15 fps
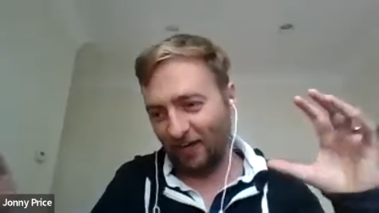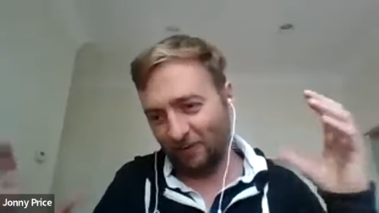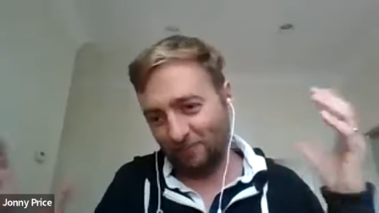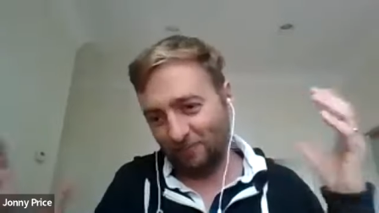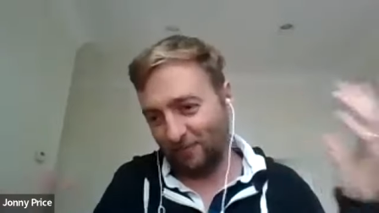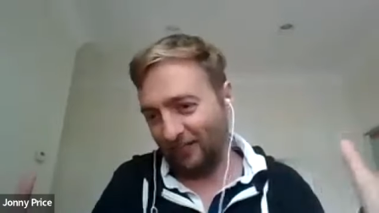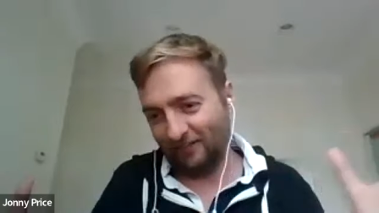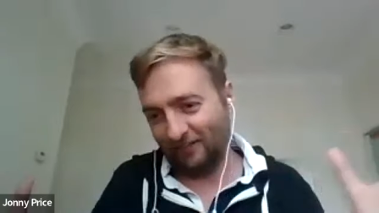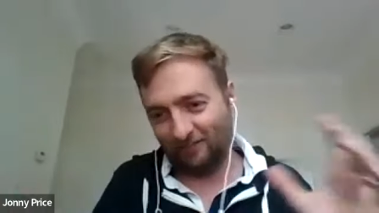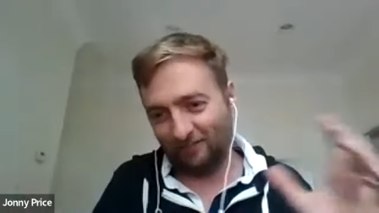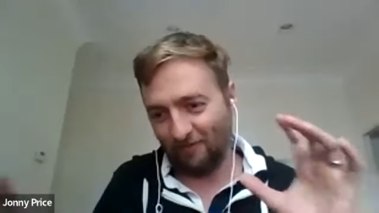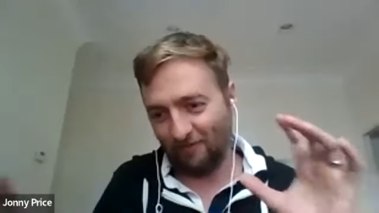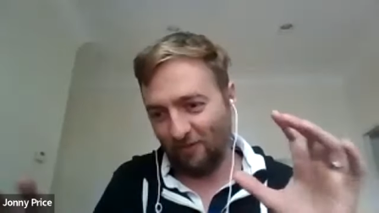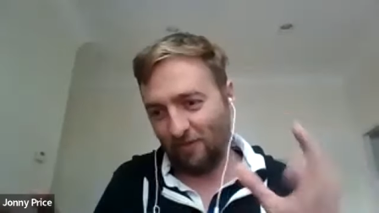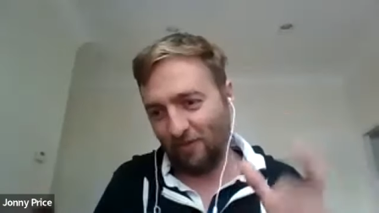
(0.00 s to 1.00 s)
I I
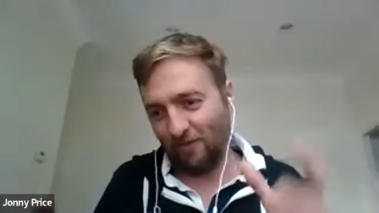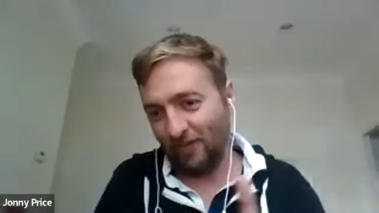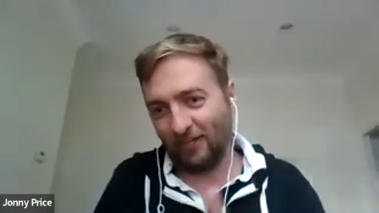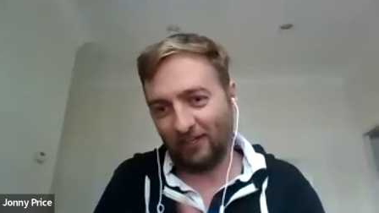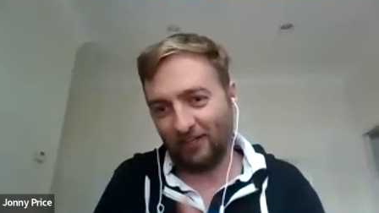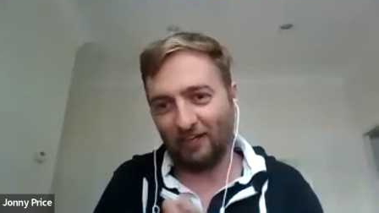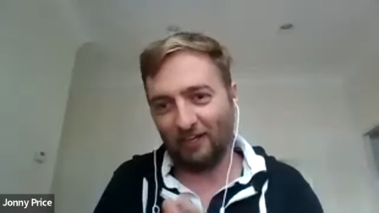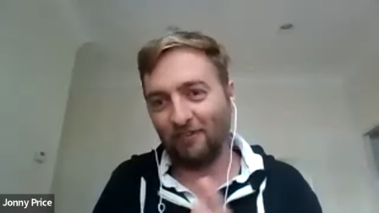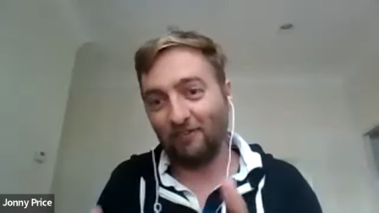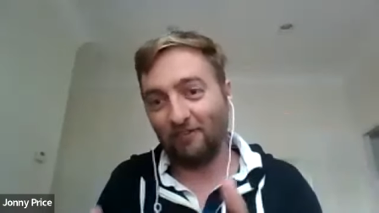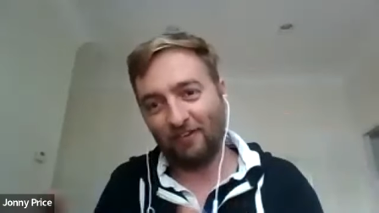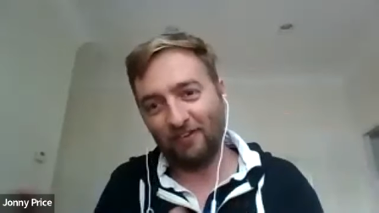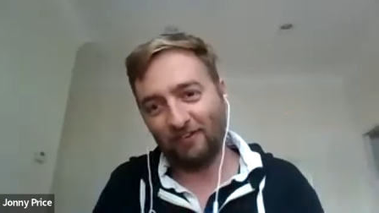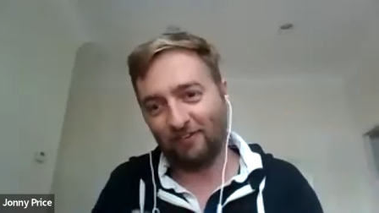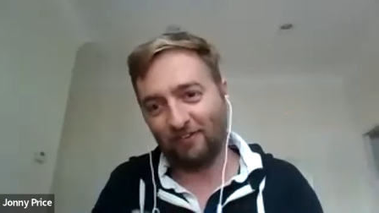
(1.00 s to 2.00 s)
think
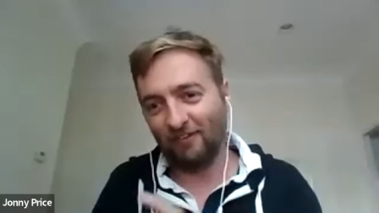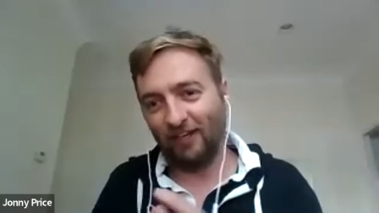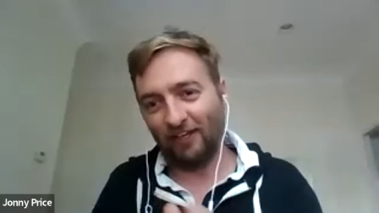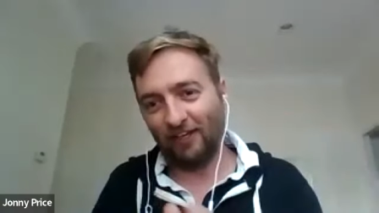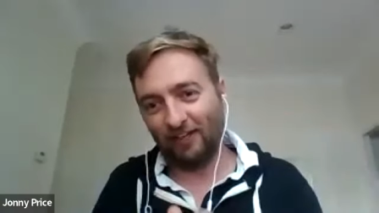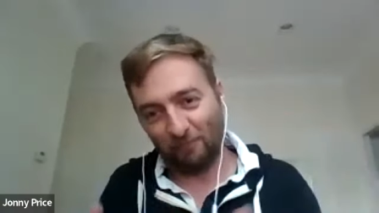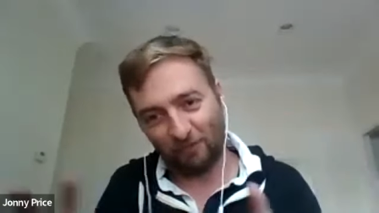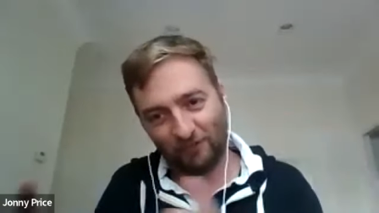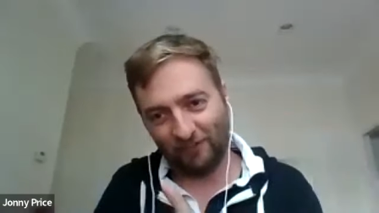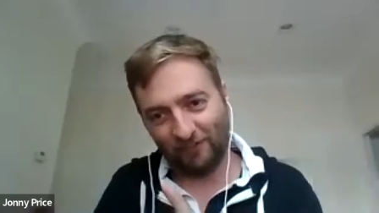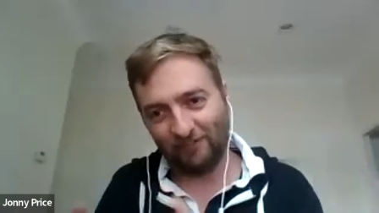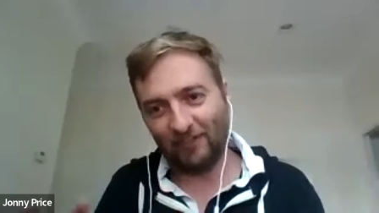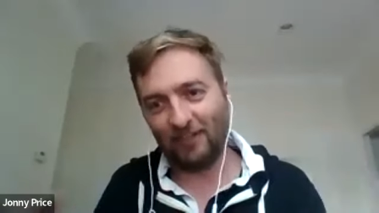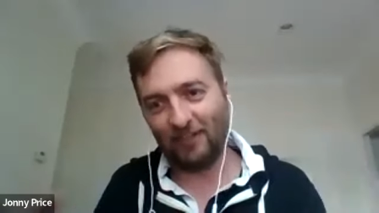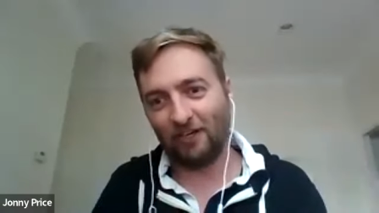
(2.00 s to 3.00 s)
Andreessen like basically
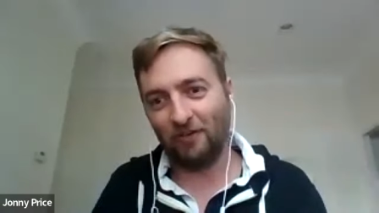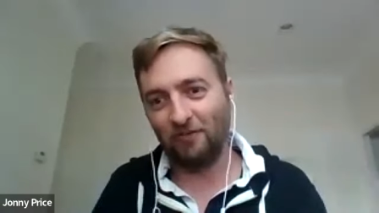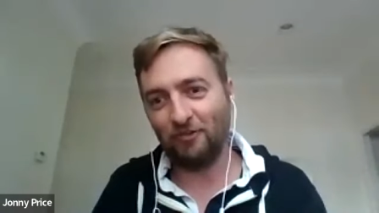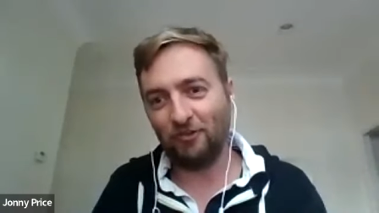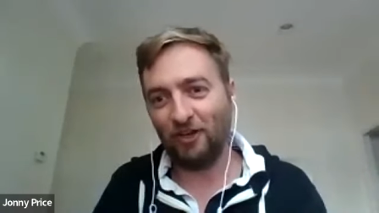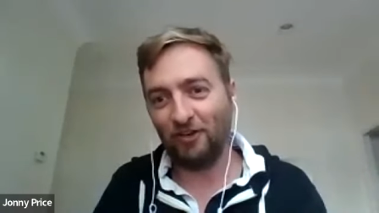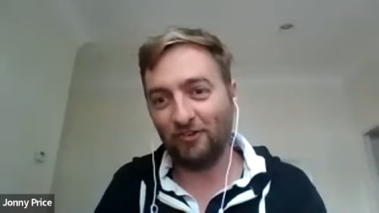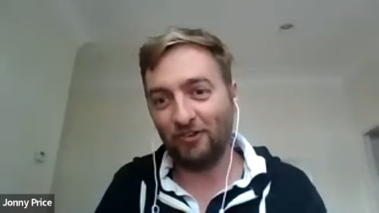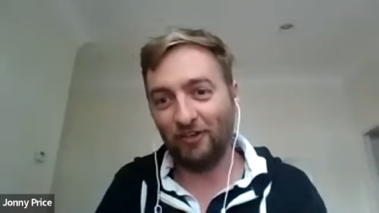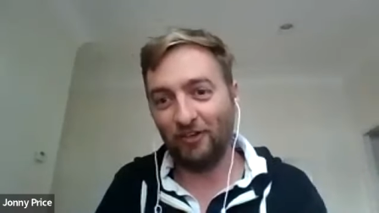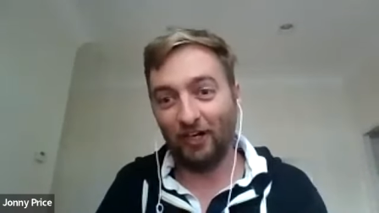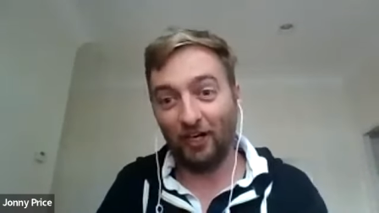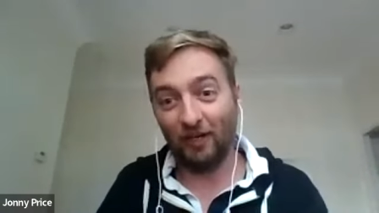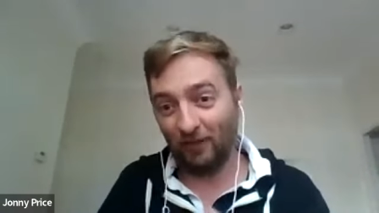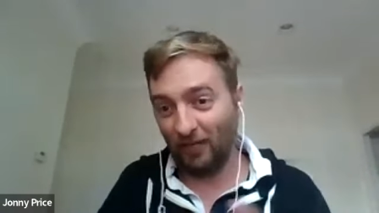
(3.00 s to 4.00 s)
set that conversation
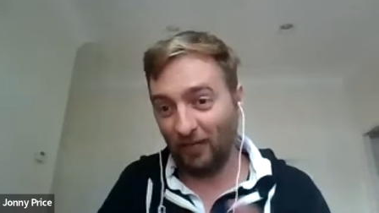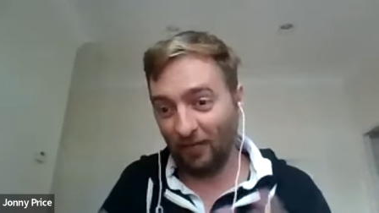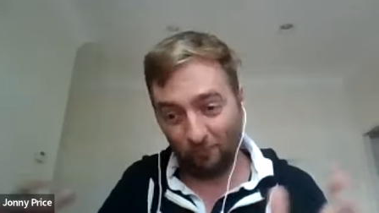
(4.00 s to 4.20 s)
up,